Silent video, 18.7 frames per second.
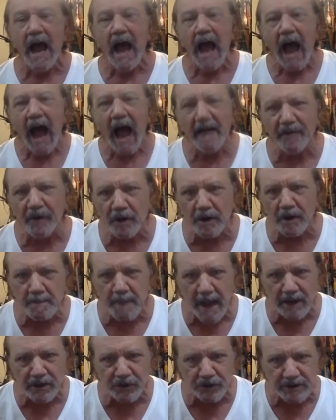I've heard
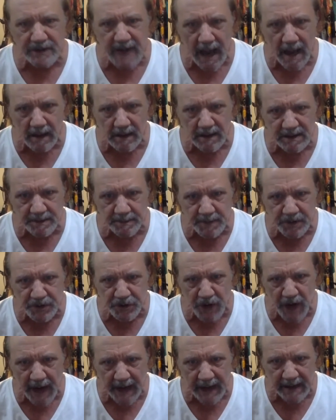about your talisman
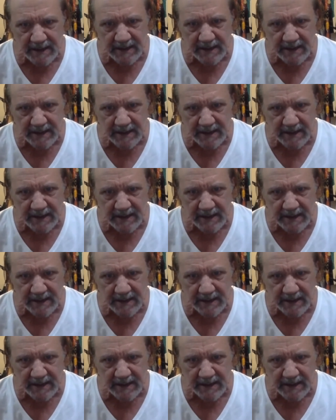jackets